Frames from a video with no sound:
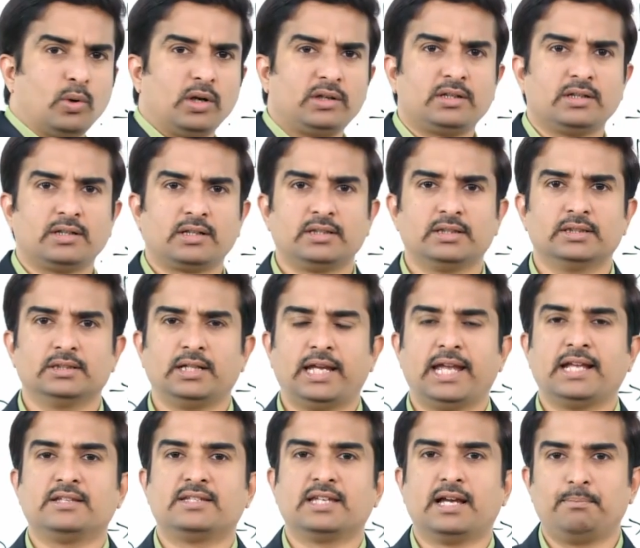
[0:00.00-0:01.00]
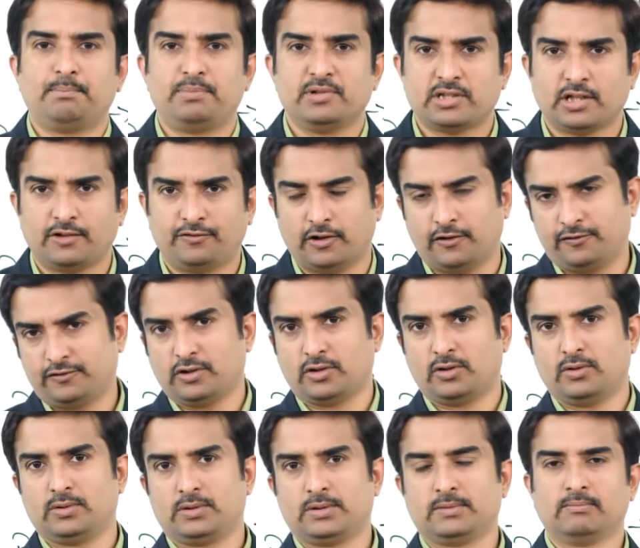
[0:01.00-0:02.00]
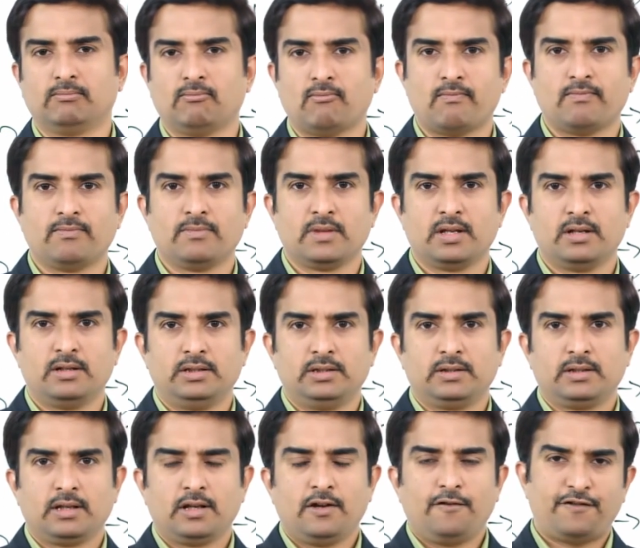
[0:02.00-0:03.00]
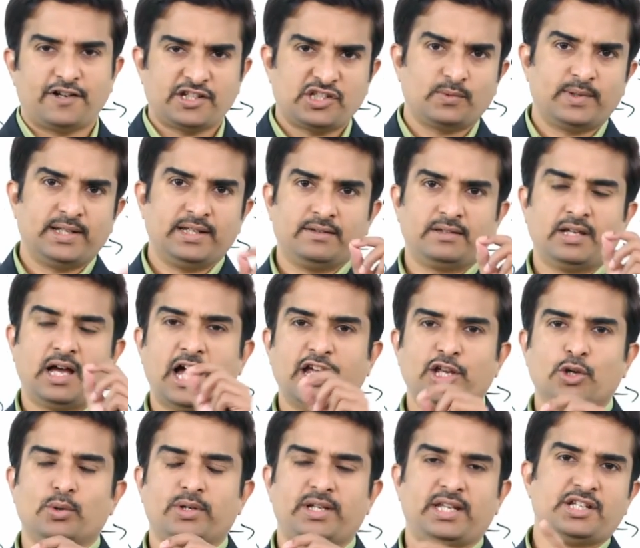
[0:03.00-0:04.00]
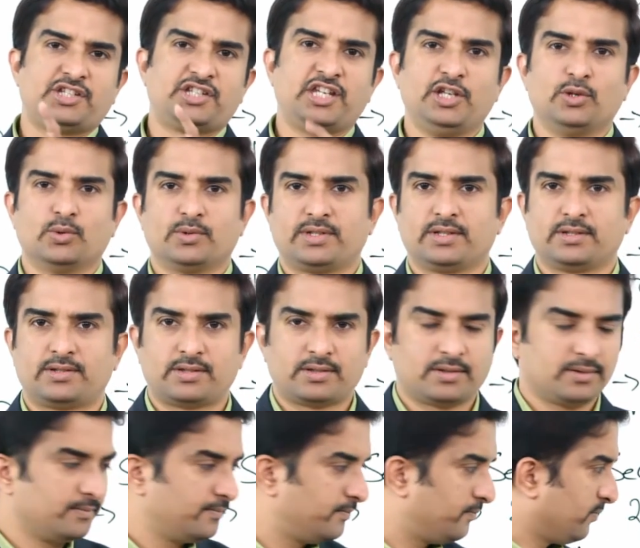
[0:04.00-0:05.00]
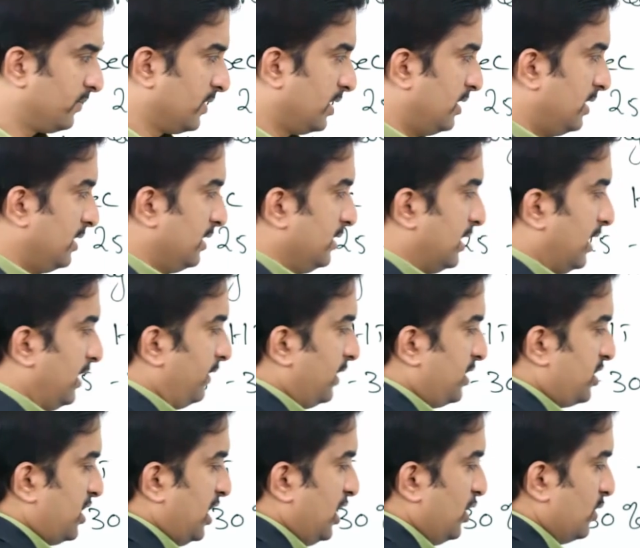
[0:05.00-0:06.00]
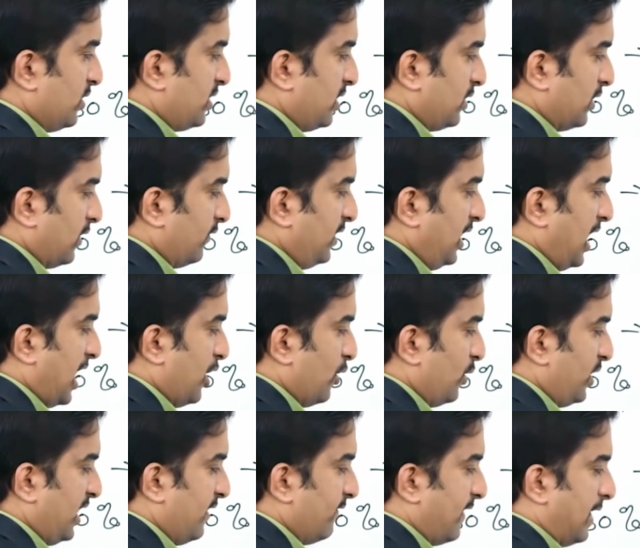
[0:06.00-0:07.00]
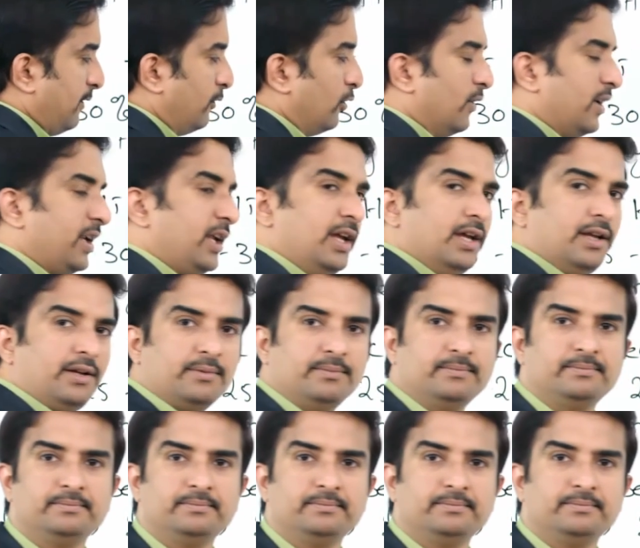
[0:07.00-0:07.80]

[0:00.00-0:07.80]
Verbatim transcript: what are the examples of afterload. First one is the aortic stenosis there is a stenosis of the aortic valve over here.